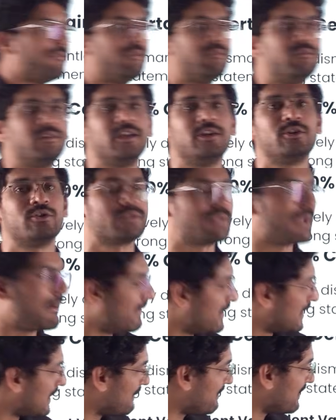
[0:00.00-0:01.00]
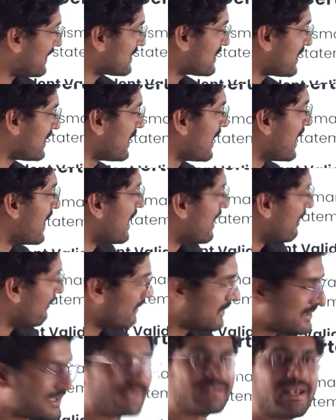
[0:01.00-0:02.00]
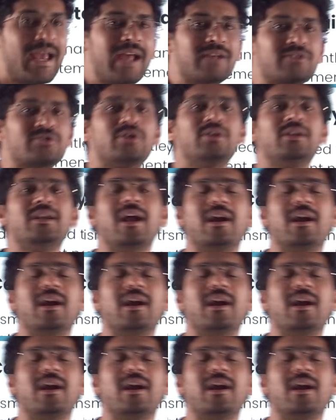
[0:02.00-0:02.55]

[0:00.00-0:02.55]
50 to 70%, which is actually